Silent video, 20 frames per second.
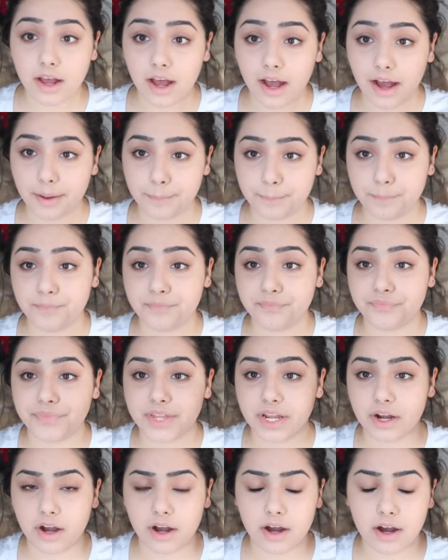
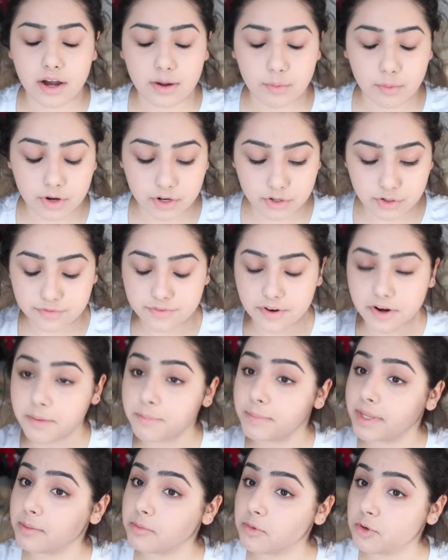Now, I want to do
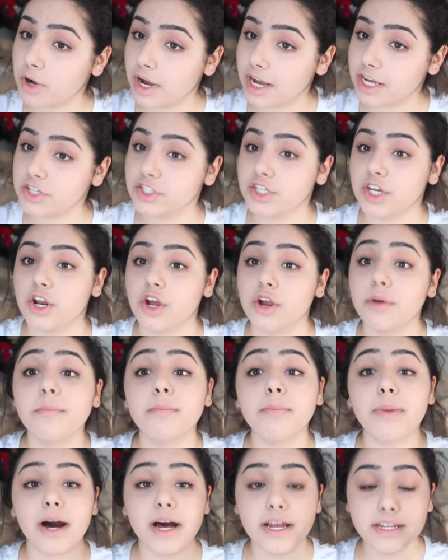very minimal eyeshadow,
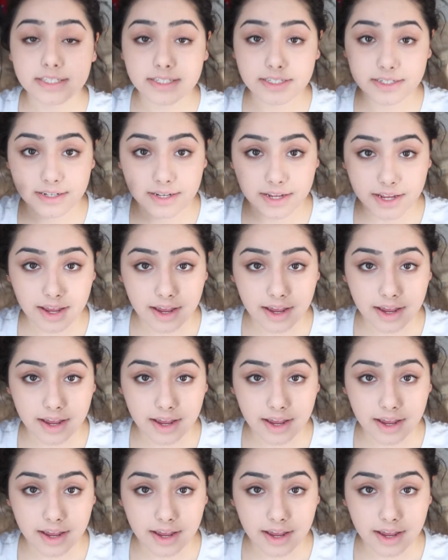but